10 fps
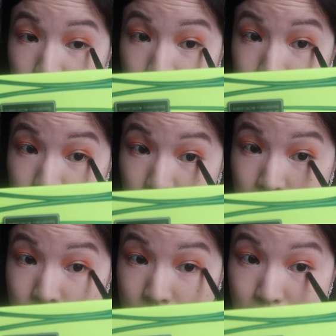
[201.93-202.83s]
even though
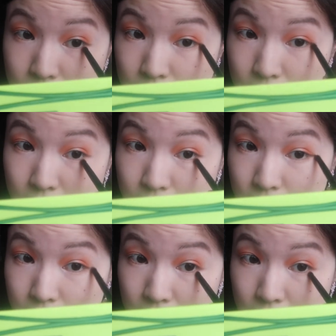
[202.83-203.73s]

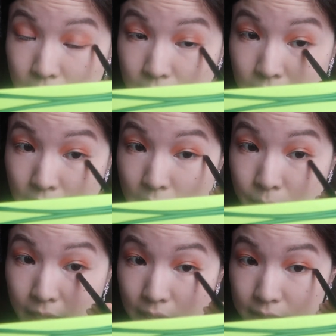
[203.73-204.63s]
it can
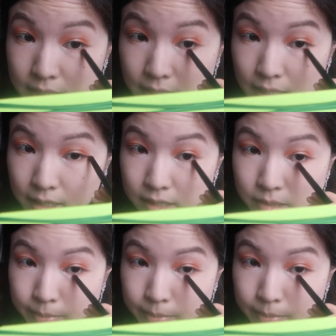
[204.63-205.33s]
be kind of tedious,